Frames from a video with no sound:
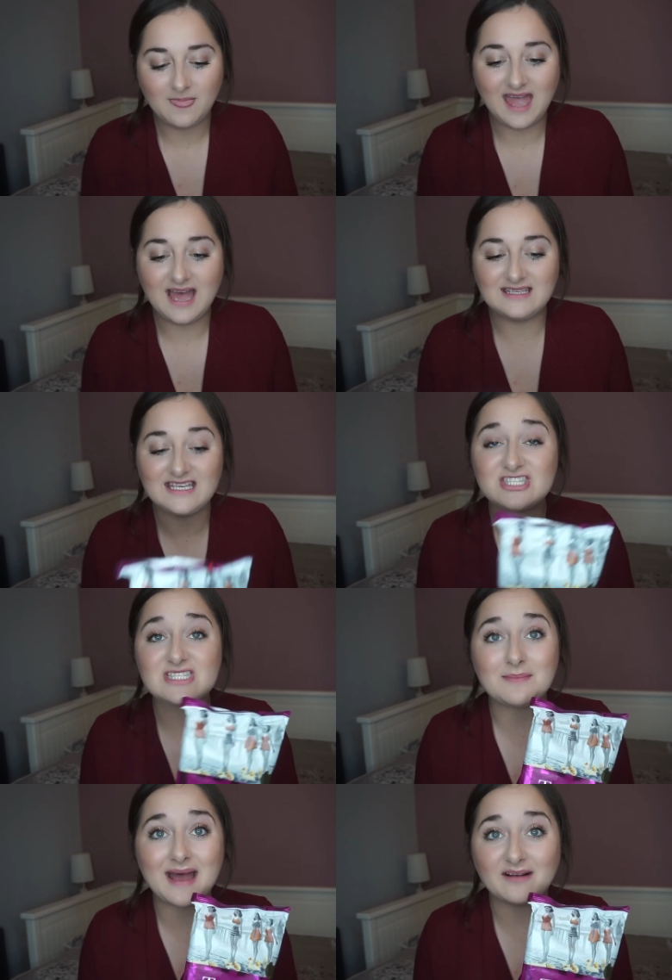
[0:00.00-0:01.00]
and it's
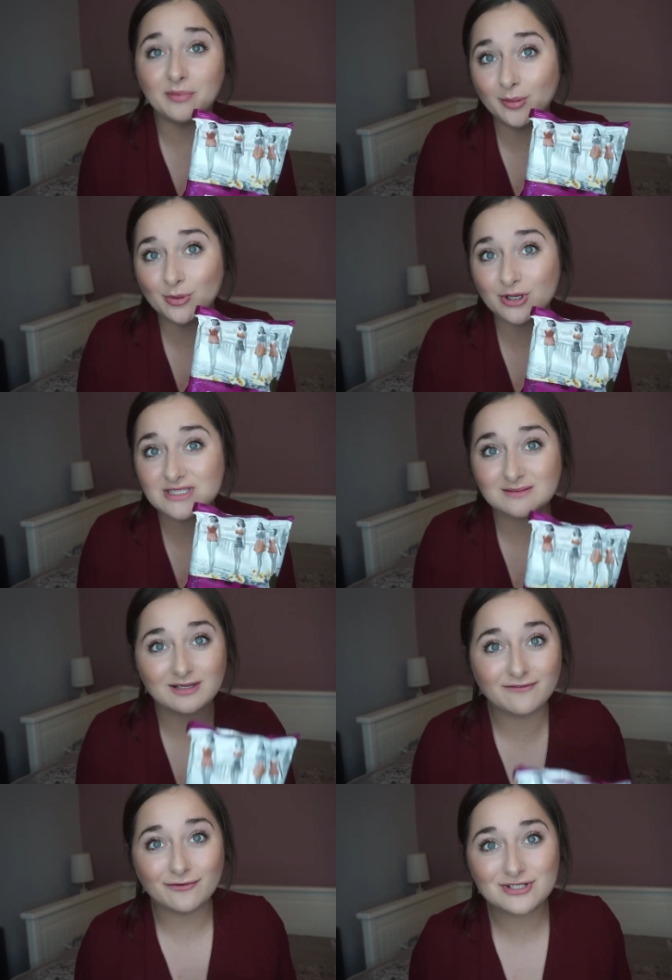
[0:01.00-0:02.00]
just a bag of popcorn so I'm
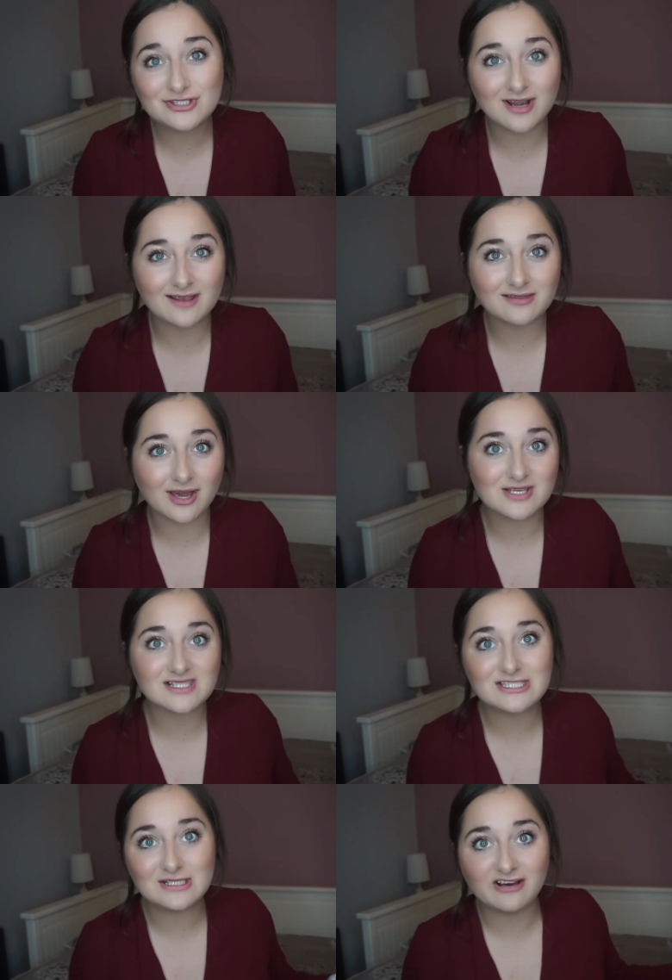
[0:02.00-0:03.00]
looking forward to trying those
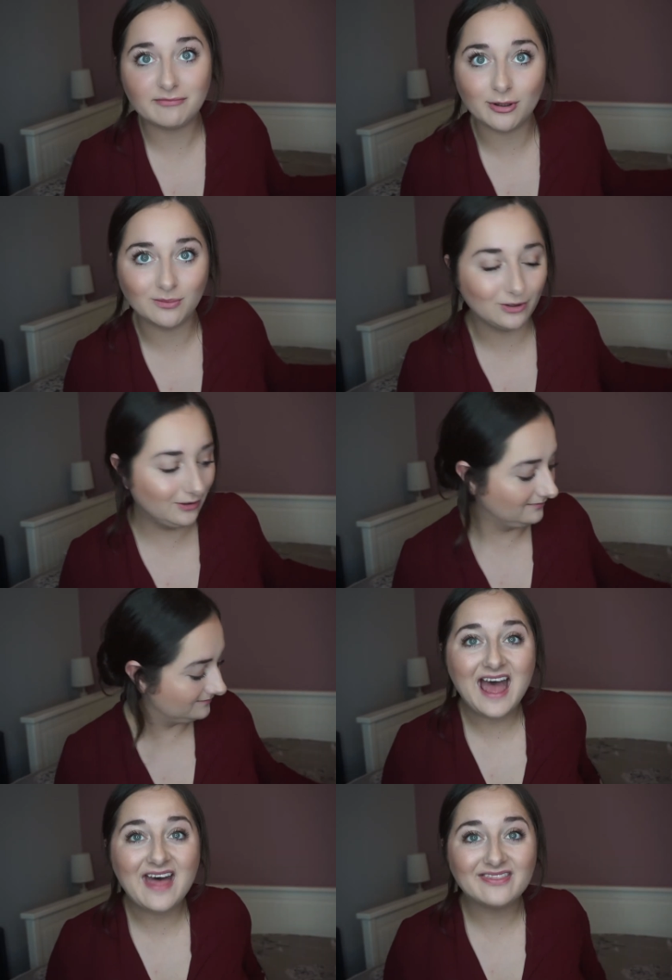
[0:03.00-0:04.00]
I do love popcorn
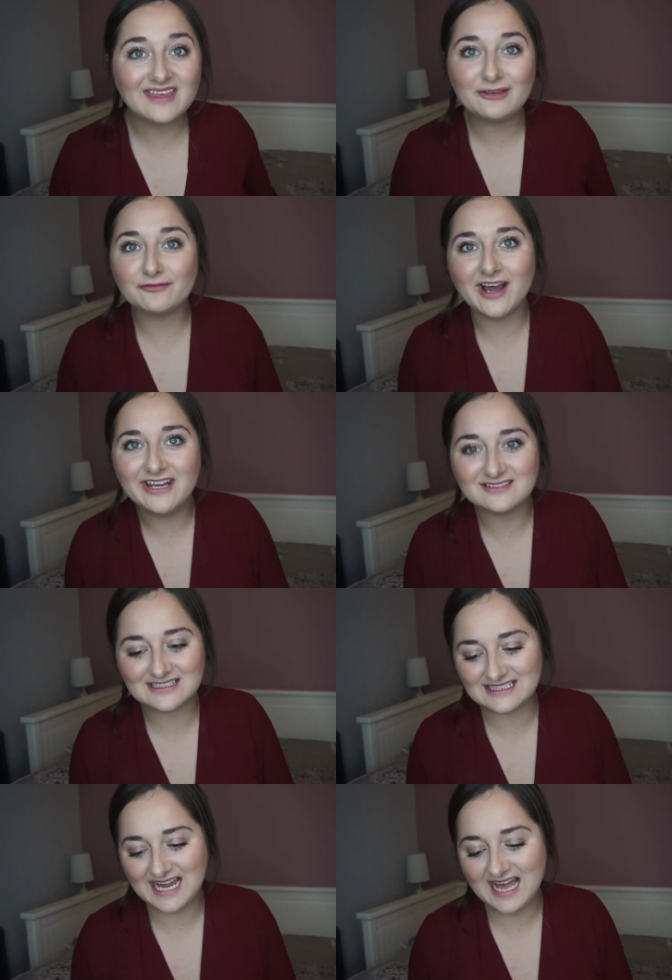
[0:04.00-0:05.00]
and the final
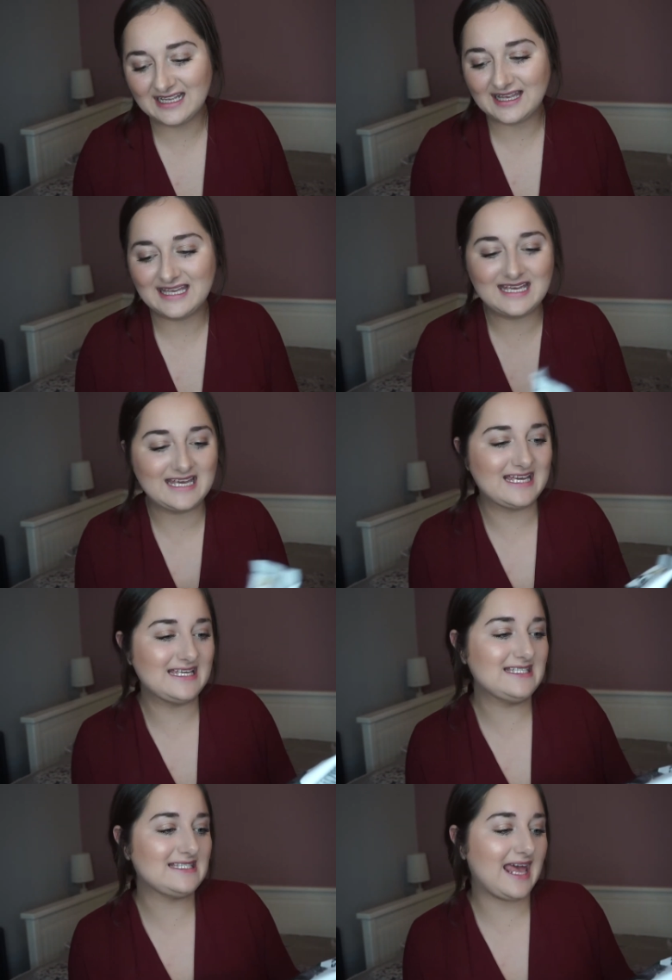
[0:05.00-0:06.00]
snack
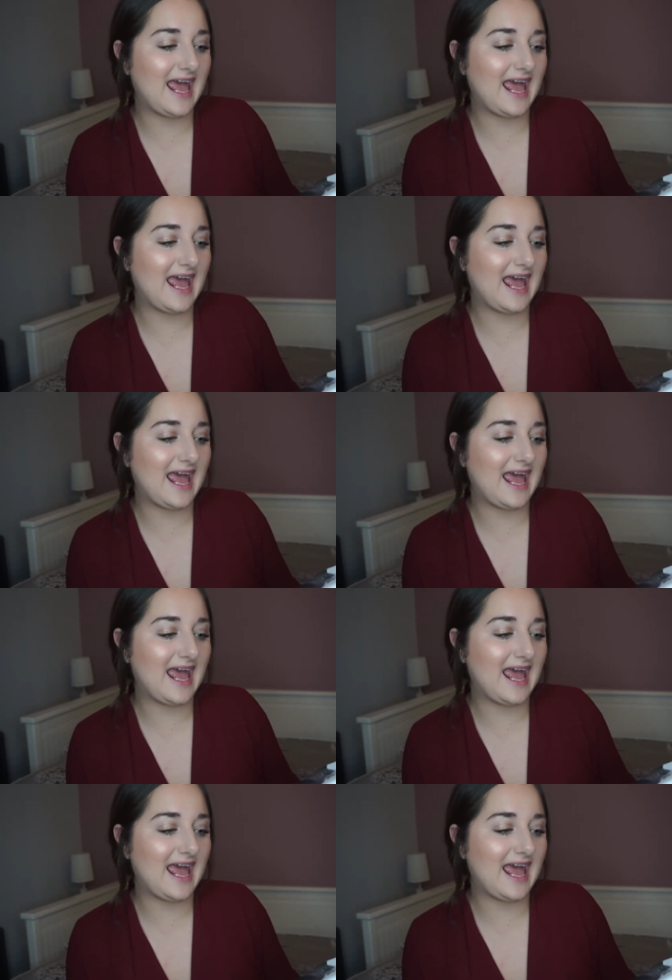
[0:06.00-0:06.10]
is